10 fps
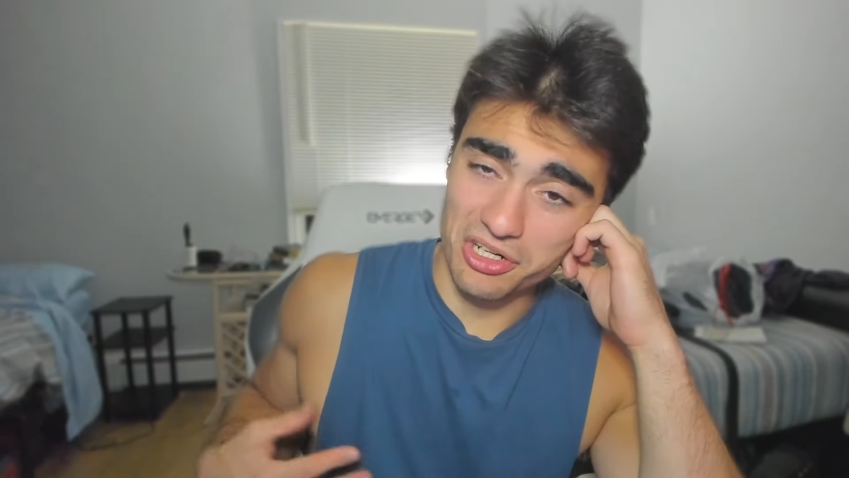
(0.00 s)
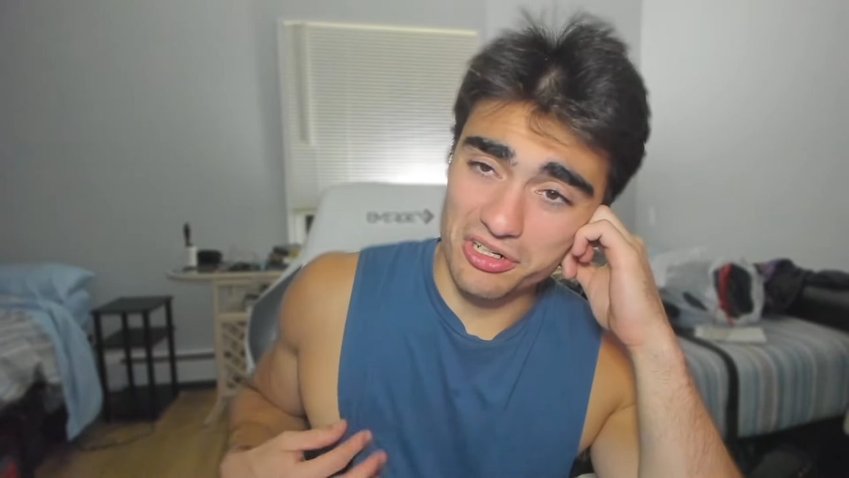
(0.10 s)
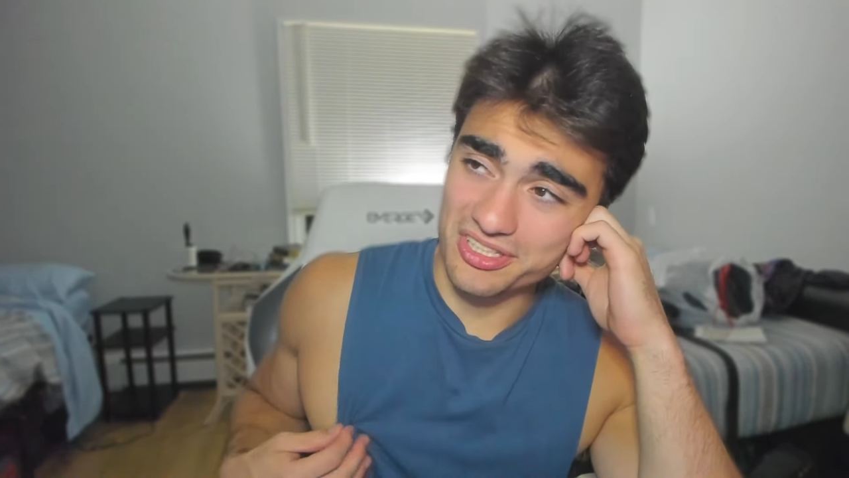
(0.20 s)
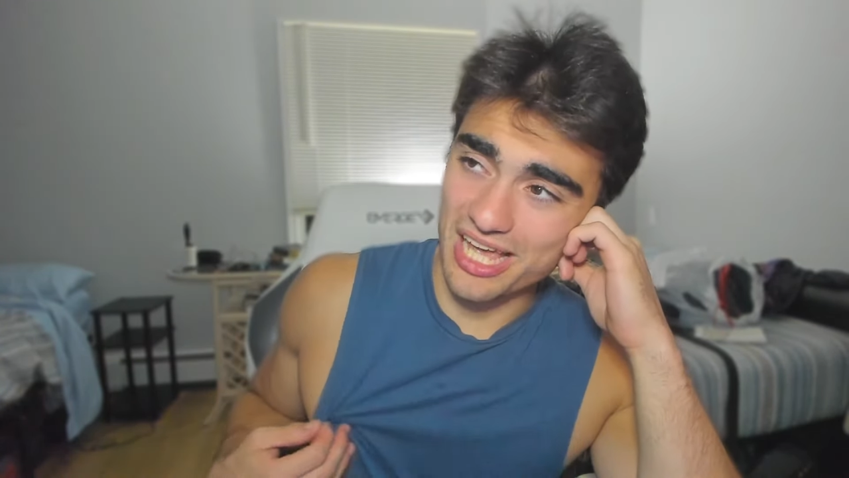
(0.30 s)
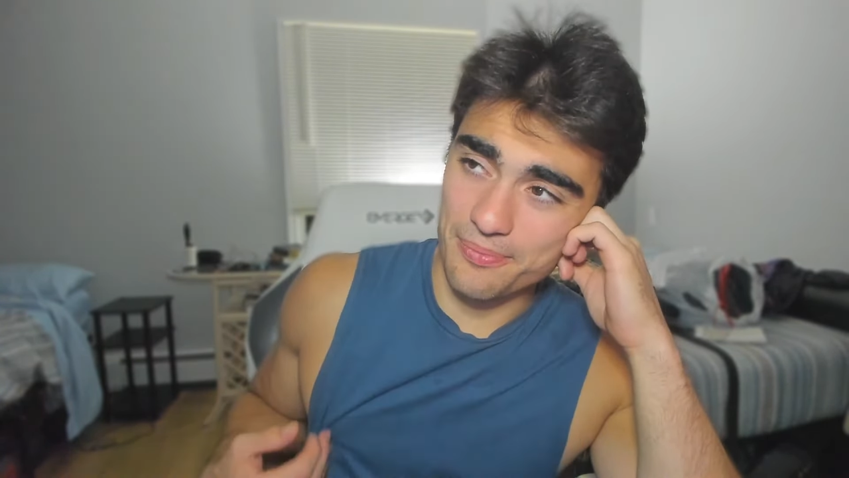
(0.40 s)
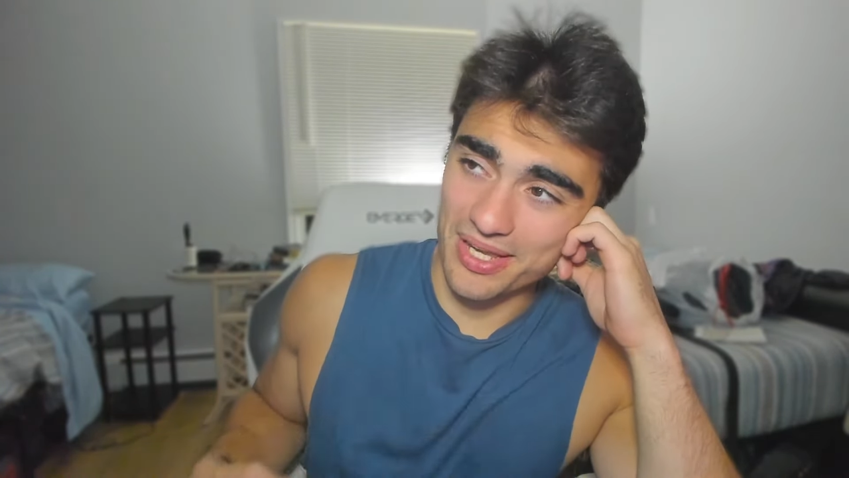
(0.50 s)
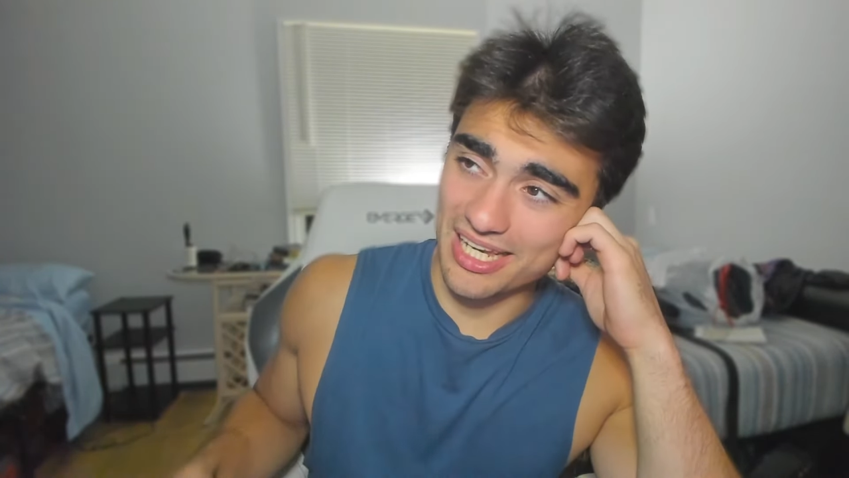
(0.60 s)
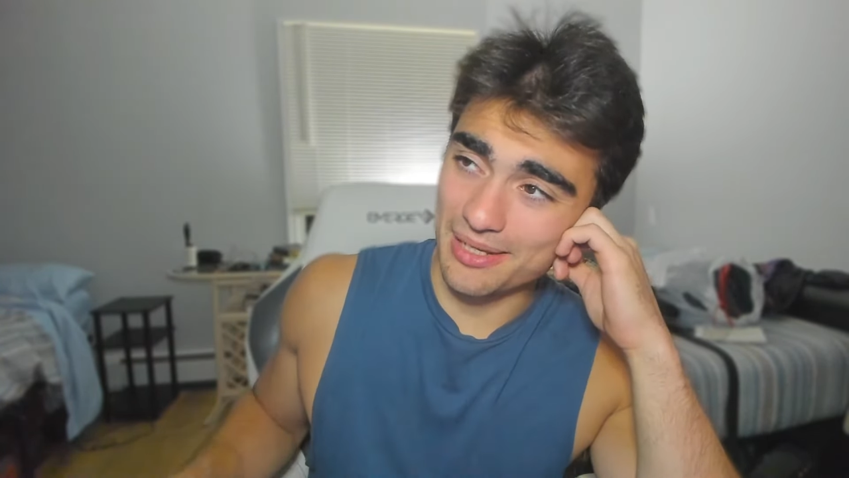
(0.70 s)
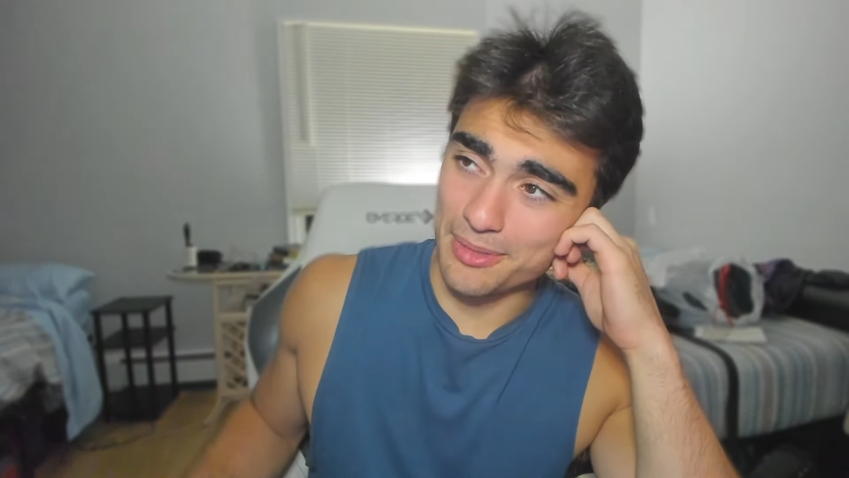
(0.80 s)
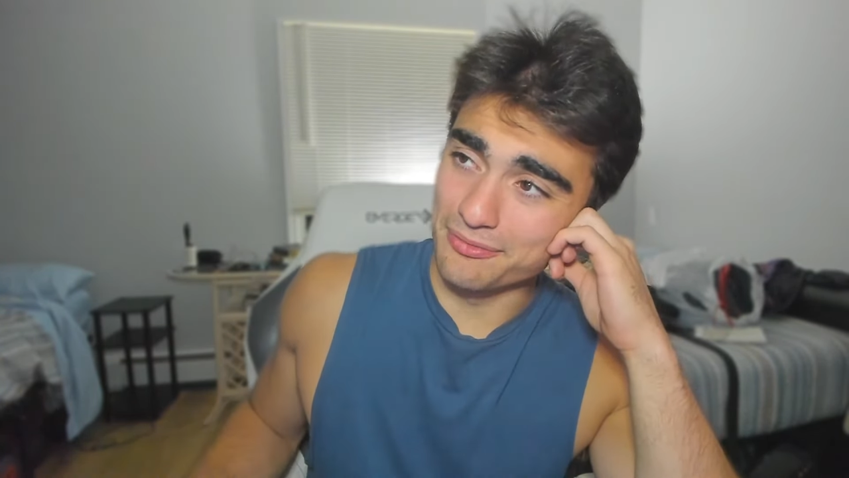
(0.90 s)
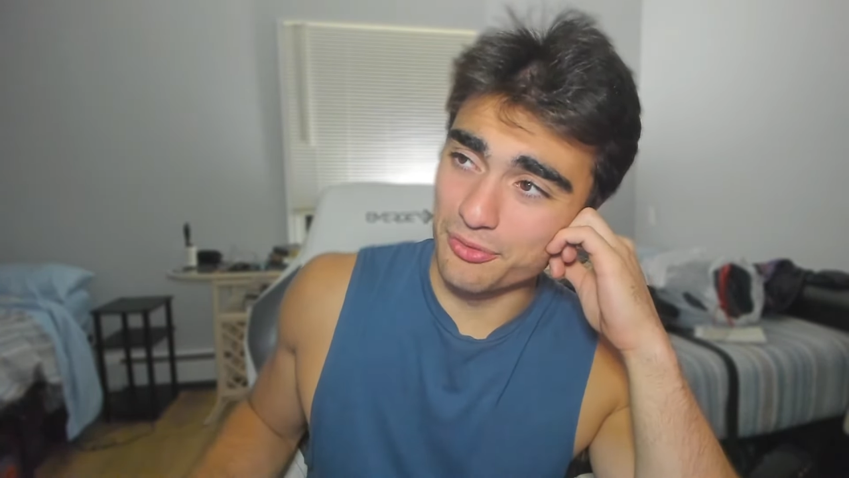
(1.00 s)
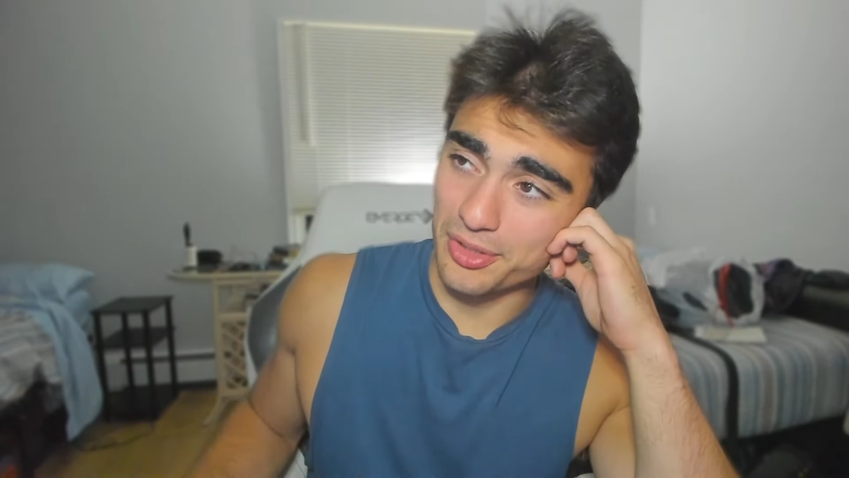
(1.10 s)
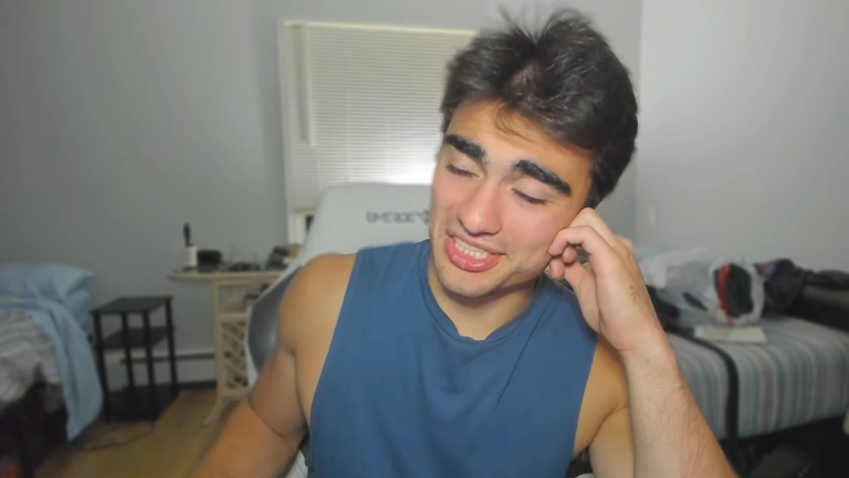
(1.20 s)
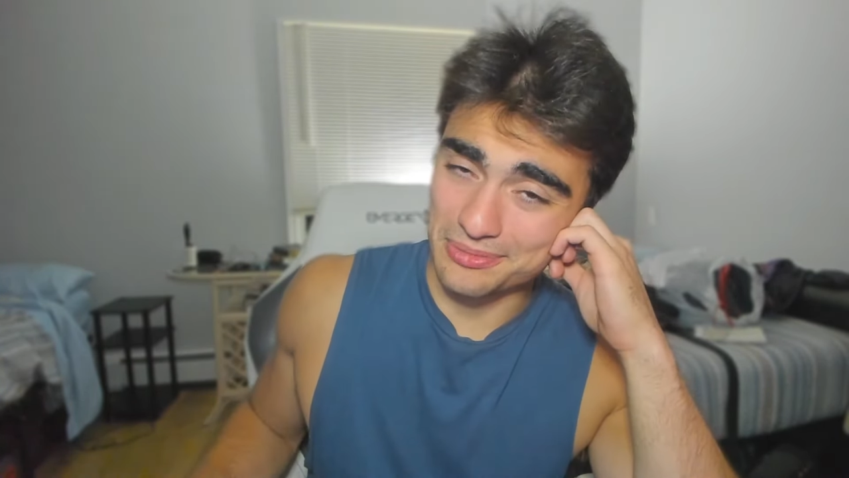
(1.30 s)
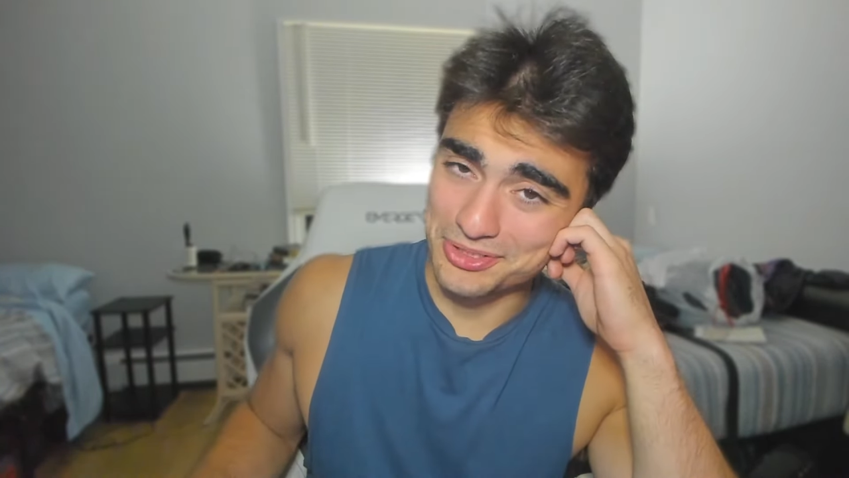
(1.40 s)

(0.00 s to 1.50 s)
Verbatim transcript: a hard time picking up my voice. I'm